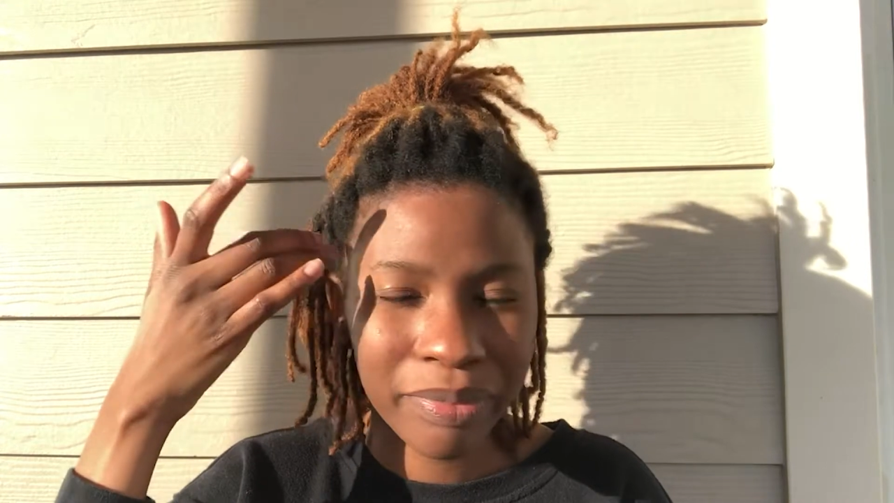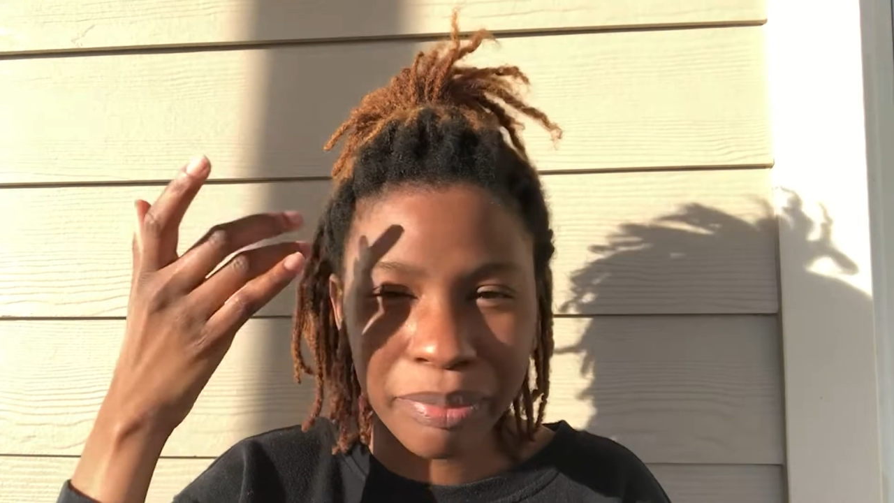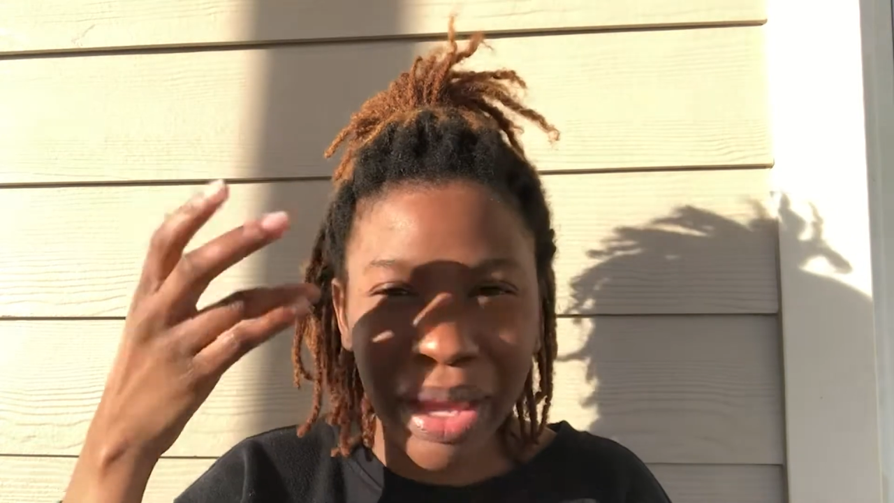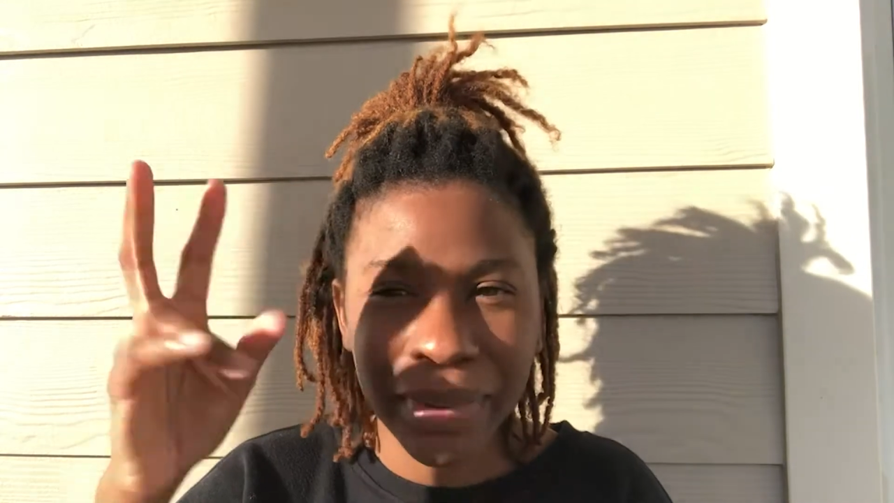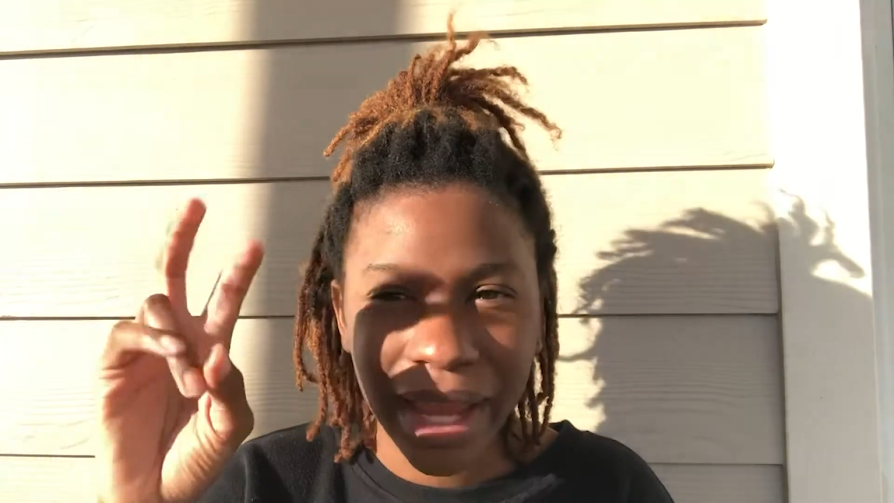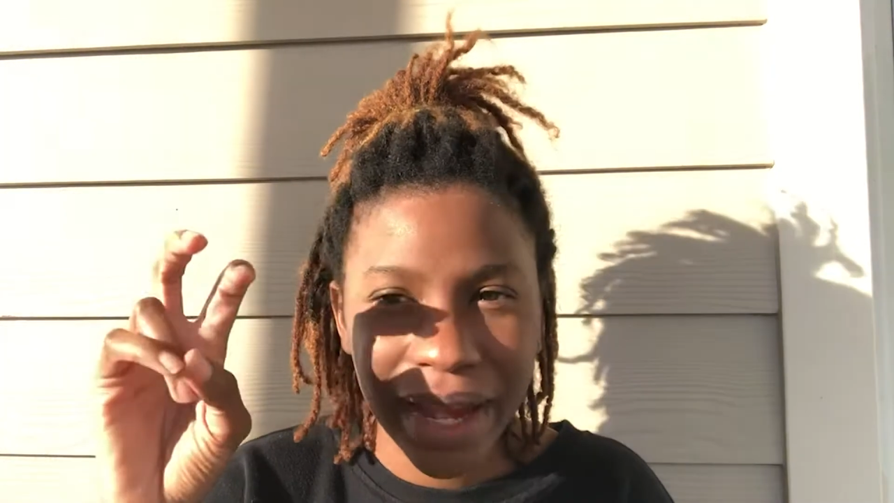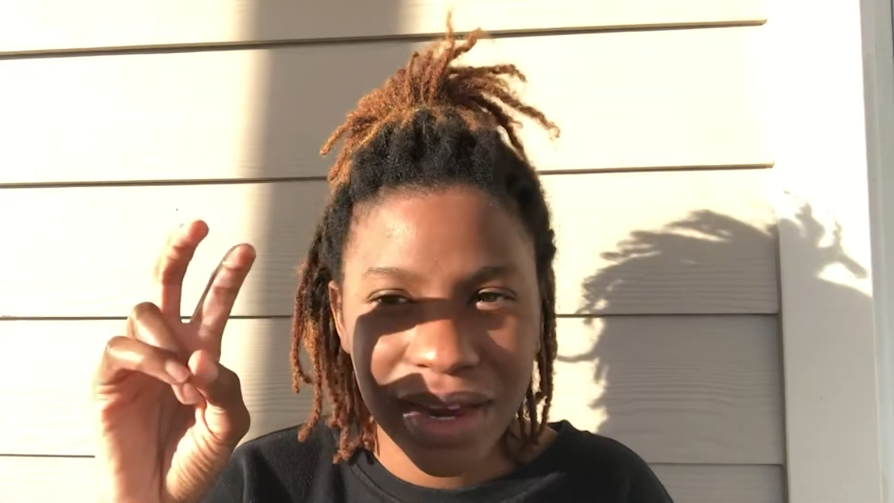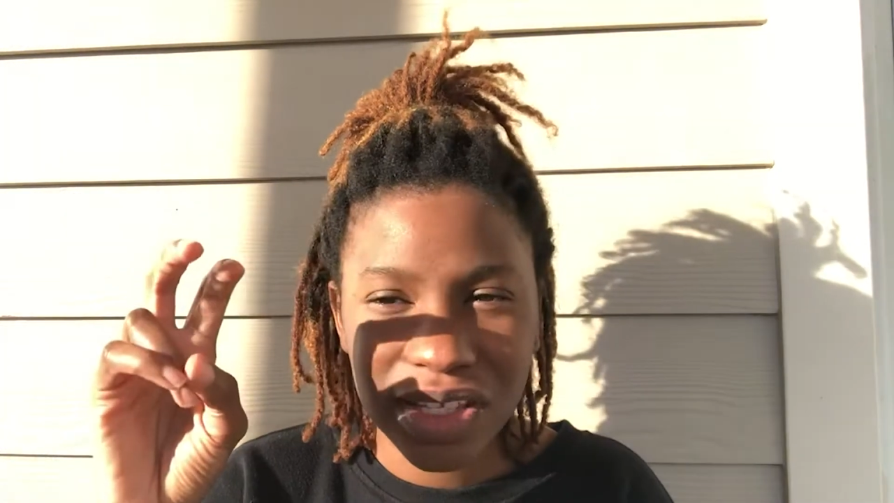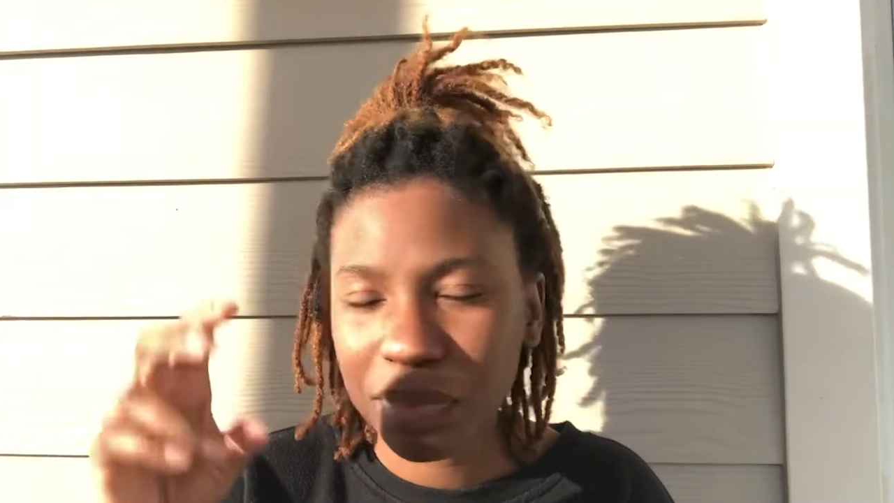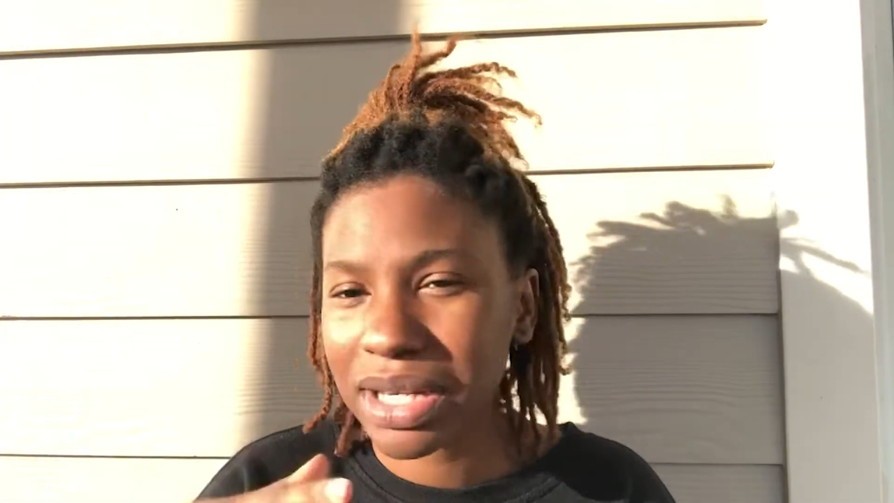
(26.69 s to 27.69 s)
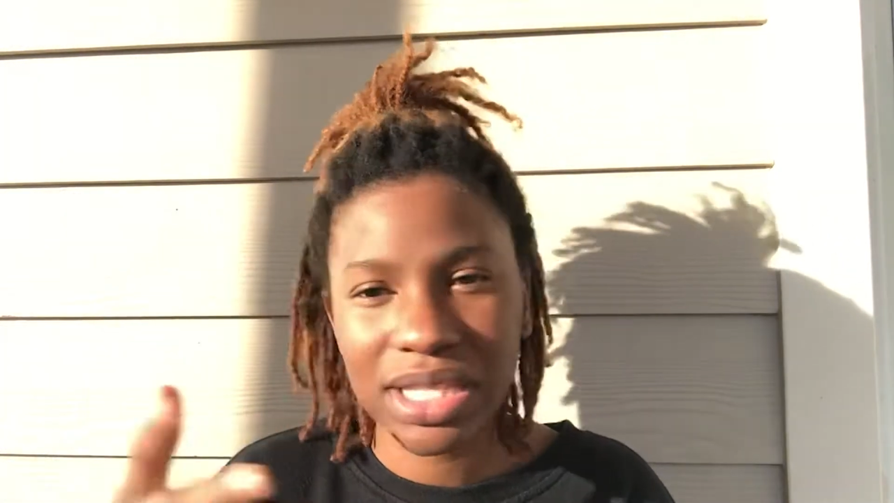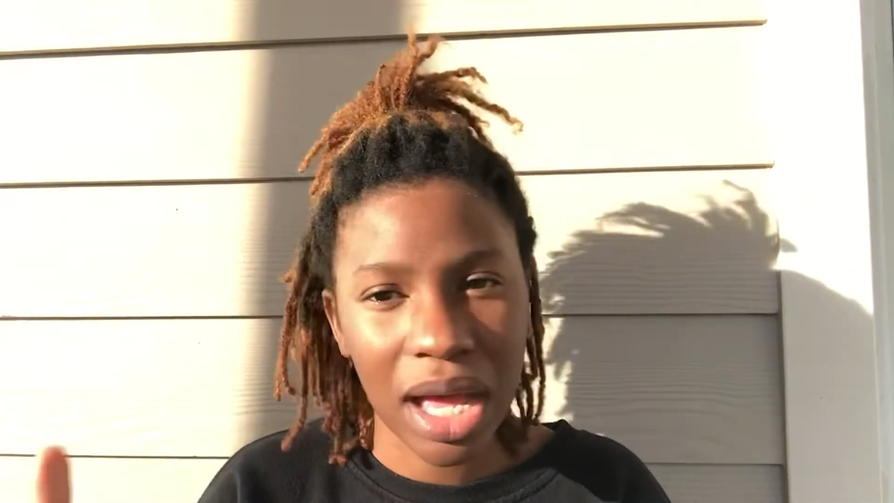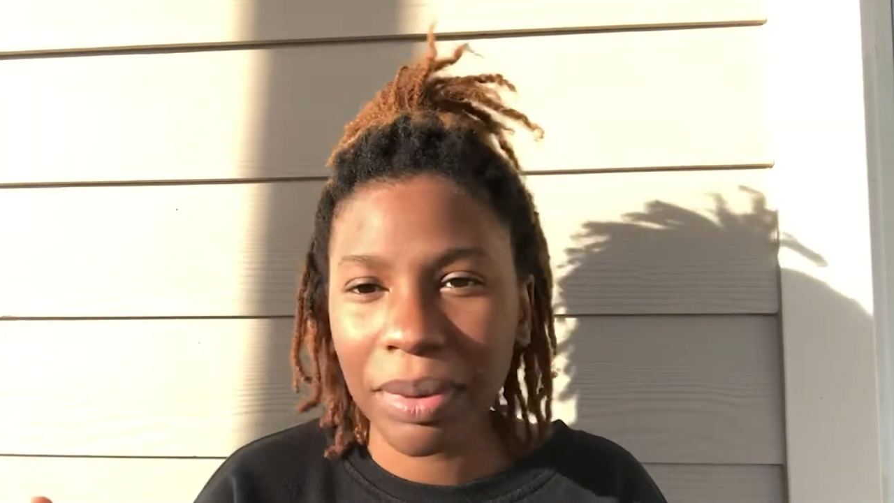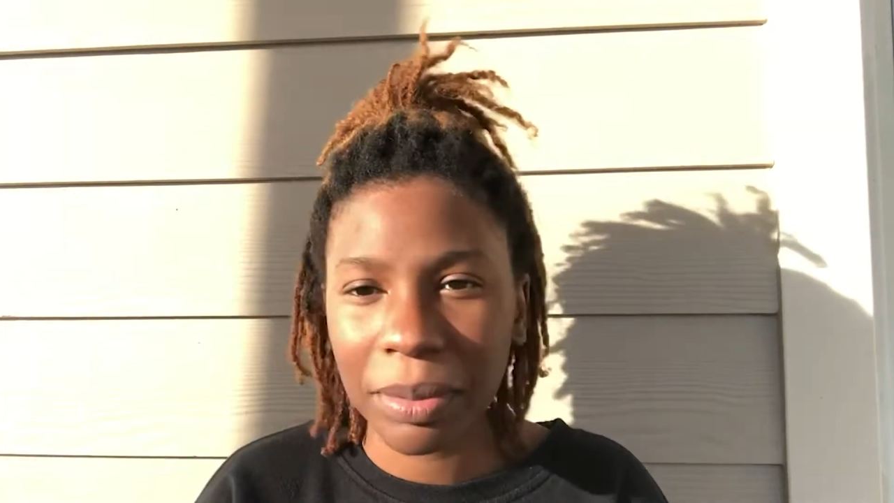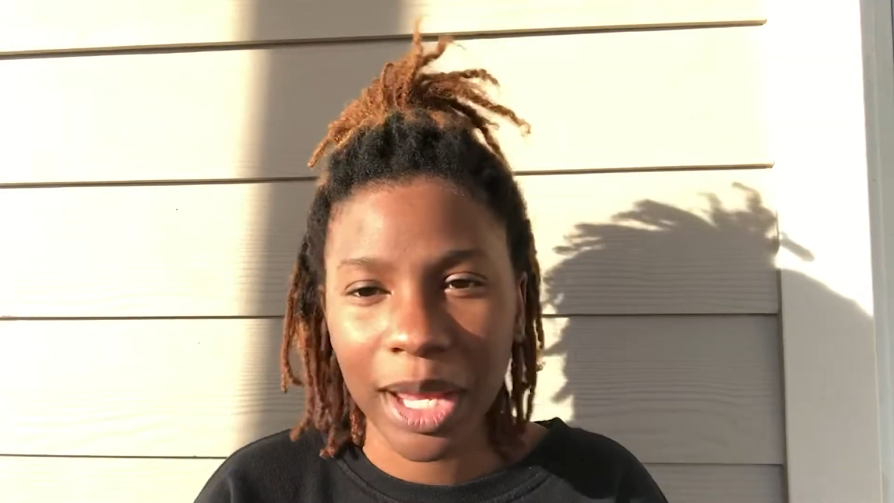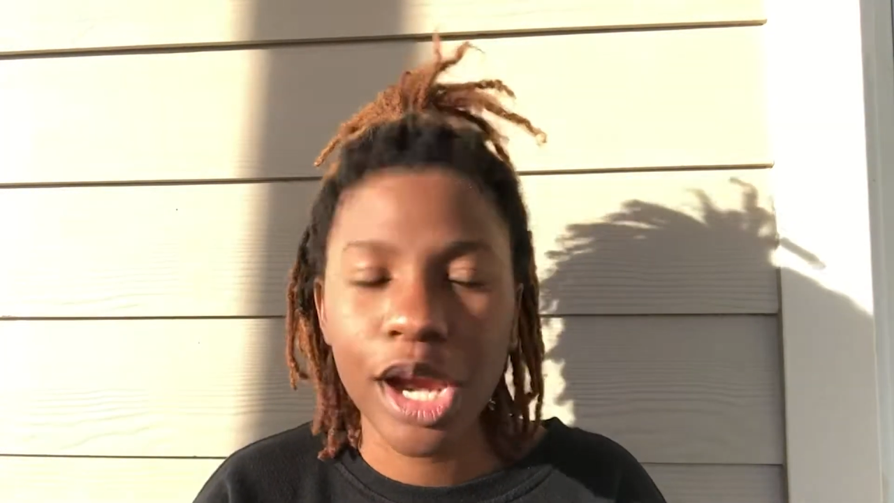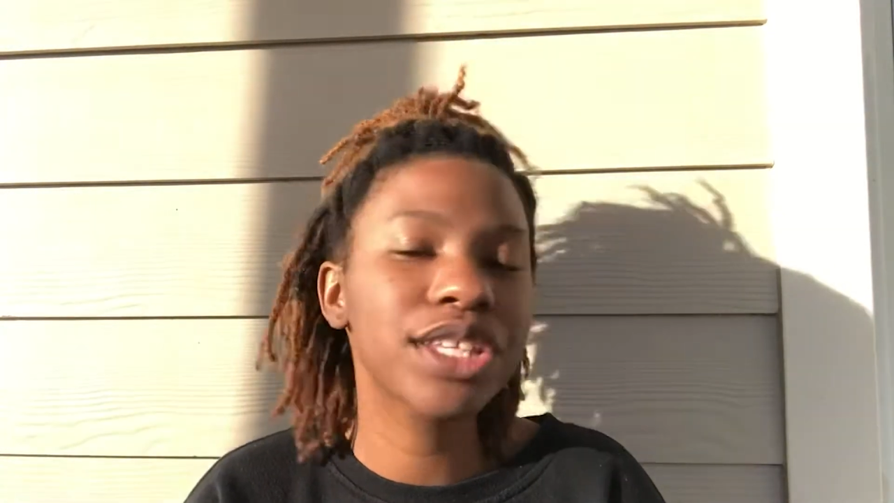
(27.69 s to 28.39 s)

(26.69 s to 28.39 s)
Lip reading: baby hairs, but it's not baby hairs.